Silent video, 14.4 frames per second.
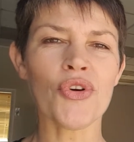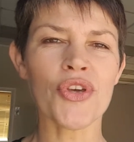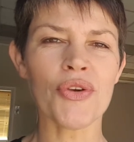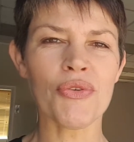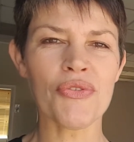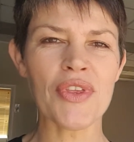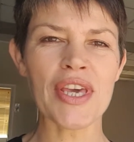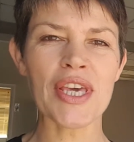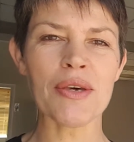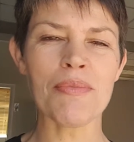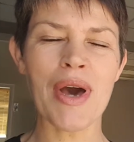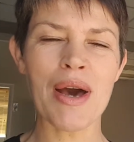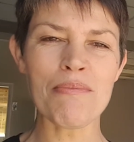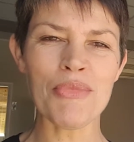you think
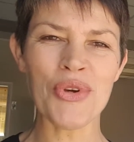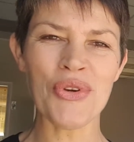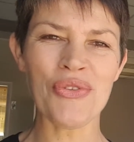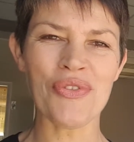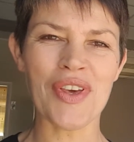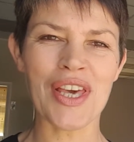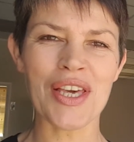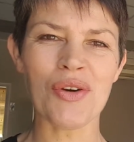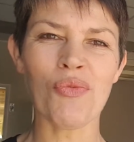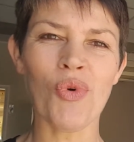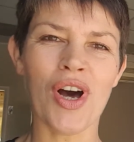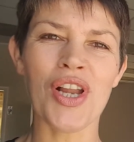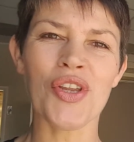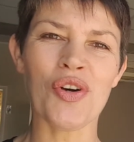about moving
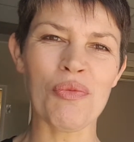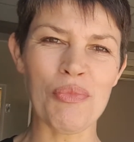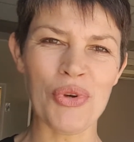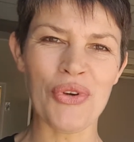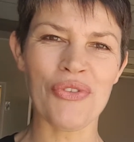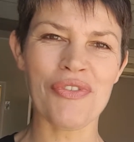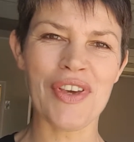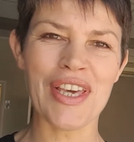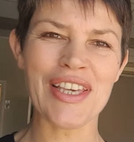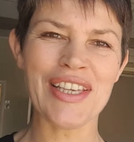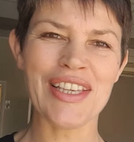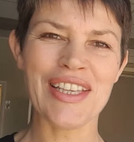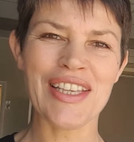while you're moving,